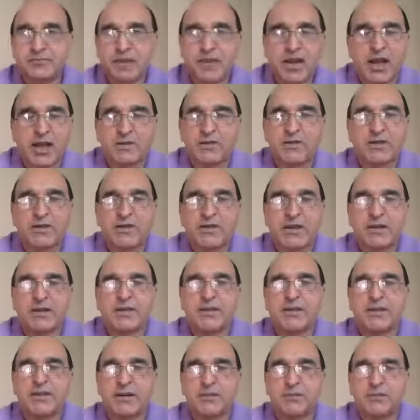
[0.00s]
I'm not an
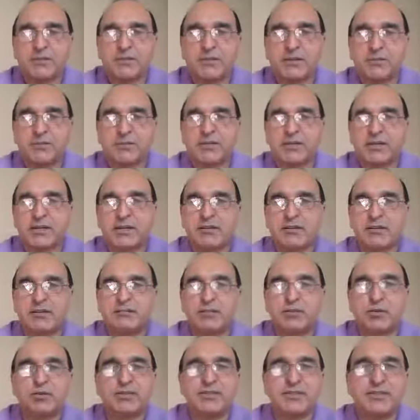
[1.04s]
agent of Kitabistan
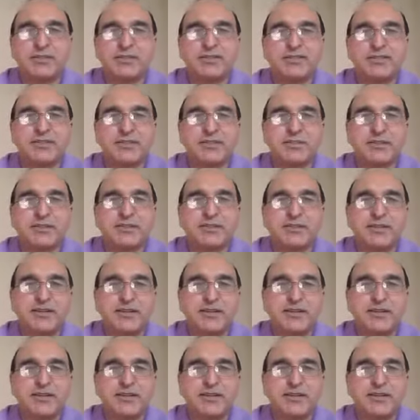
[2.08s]
Books Agency, but